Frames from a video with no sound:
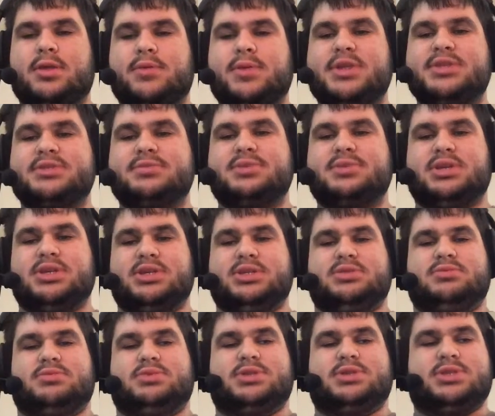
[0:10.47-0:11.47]
the reason
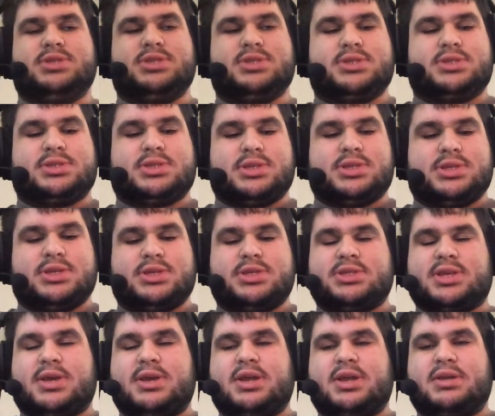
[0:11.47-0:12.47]
being was because
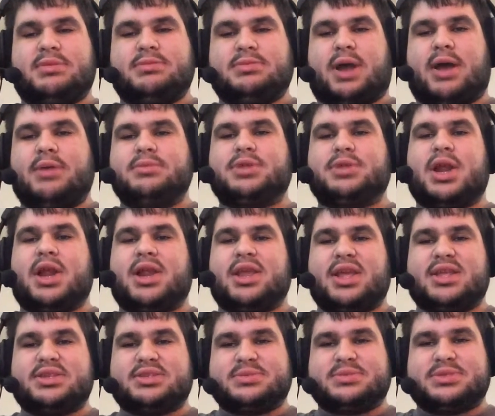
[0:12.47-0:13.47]
I'm, I'm trying to
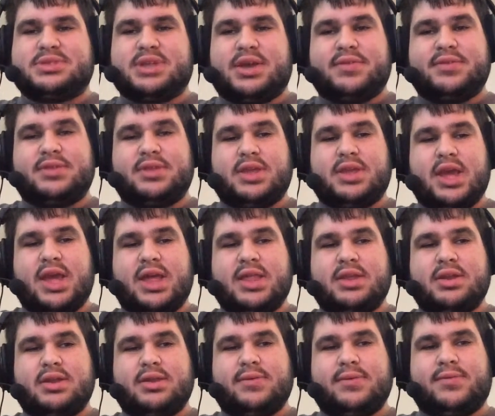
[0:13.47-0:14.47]
get some stuff
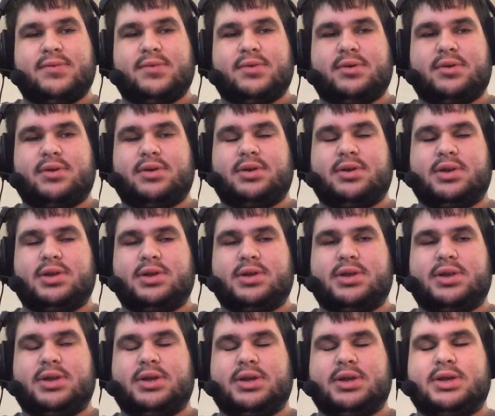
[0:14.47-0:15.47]
together for
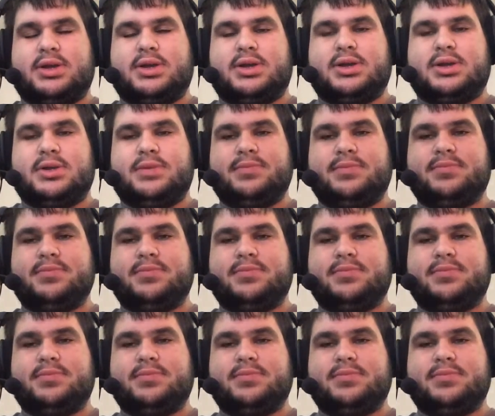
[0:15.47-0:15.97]
uh,